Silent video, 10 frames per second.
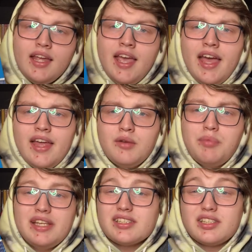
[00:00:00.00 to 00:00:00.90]
And
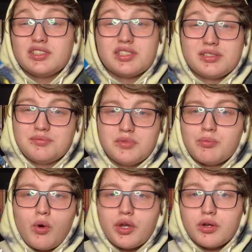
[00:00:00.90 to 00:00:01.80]
basically, it's just
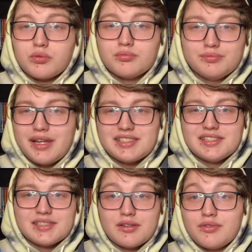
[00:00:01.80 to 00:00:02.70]
Moyo messing
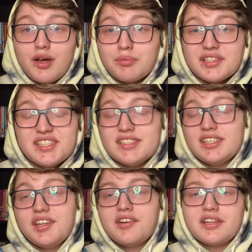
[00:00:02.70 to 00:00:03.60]
stuff up because he's the
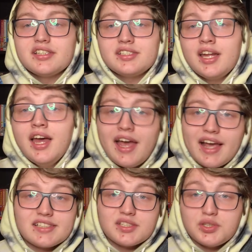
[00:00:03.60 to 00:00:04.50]
youngest
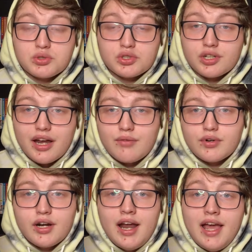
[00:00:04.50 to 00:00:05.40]
executioner
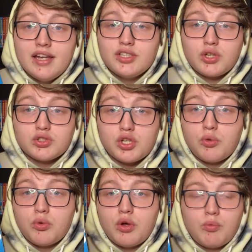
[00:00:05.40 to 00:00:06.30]
ever. He's
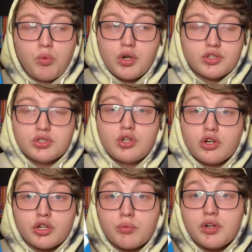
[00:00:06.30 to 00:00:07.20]
also one of the
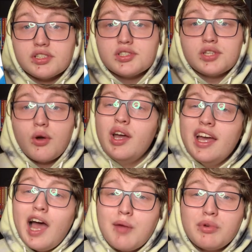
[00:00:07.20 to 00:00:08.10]
stronger ones. So
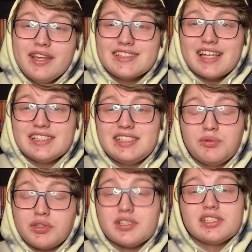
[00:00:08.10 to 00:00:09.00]
I'm really excited to see
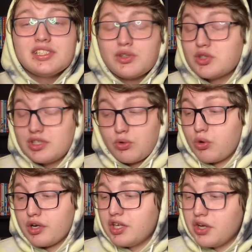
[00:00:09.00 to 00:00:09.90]
where this
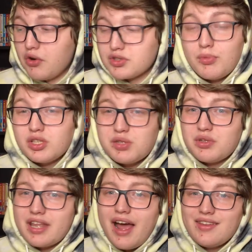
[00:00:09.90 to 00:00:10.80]
story goes, mostly
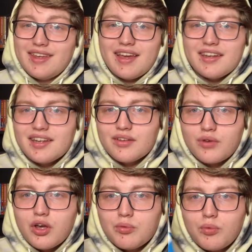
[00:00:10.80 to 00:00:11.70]
with how the ending of
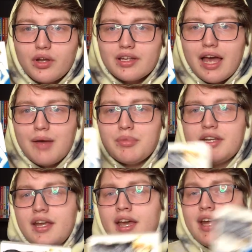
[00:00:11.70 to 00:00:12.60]
Volume 1
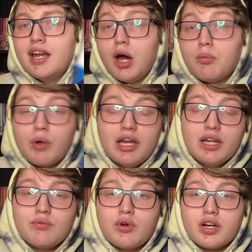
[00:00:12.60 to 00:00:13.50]
happened. Now, I'm
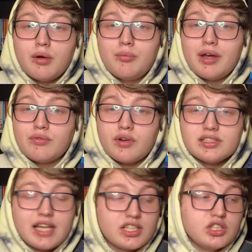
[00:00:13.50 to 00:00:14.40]
waiting for a couple of my friends
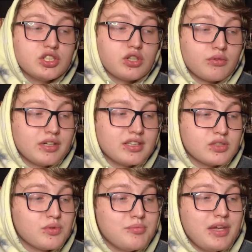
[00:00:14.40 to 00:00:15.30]
to actually start reading this
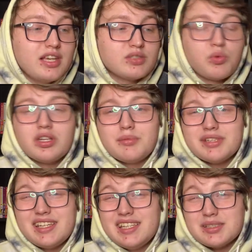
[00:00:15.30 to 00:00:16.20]
with me because one of
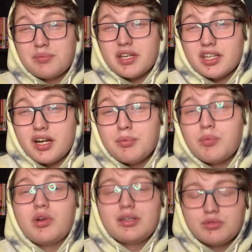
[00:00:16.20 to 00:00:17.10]
them needs to pick it up and
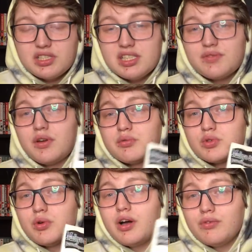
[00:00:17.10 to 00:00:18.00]
one of them just needs Volume
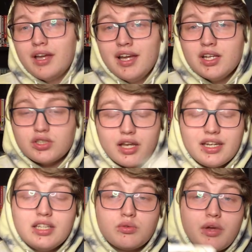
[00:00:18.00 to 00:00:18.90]
12. So I
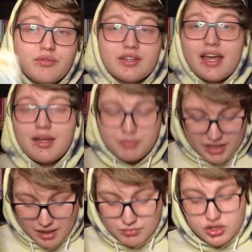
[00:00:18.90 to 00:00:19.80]
need to wait for that. But
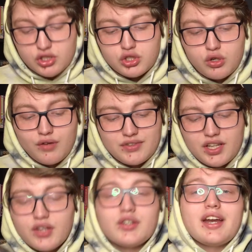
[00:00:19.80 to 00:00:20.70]
yeah, I'm just going to show you off the
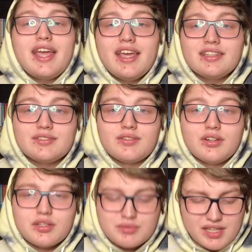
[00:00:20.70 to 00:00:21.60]
other 8
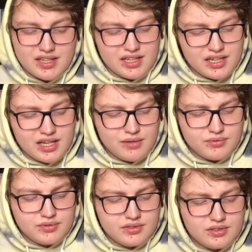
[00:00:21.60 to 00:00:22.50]
volumes I think I have.
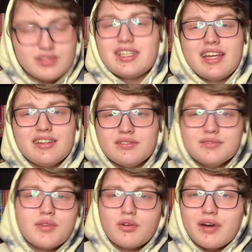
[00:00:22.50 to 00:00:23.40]
10?
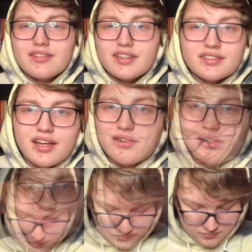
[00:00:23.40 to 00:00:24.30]
Around there. I don't know.